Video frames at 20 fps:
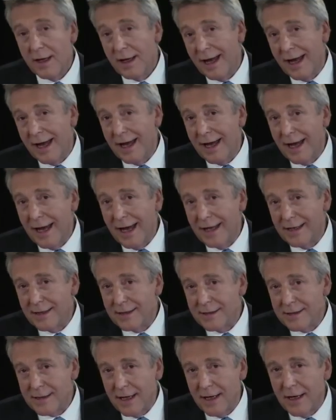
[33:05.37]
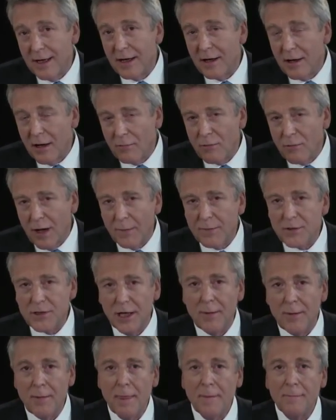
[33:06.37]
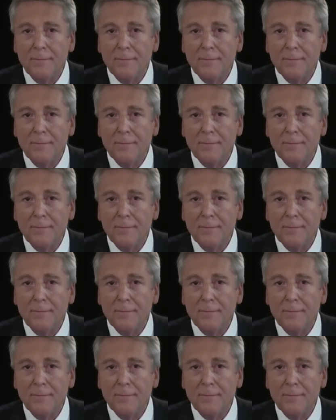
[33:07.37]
and a rupture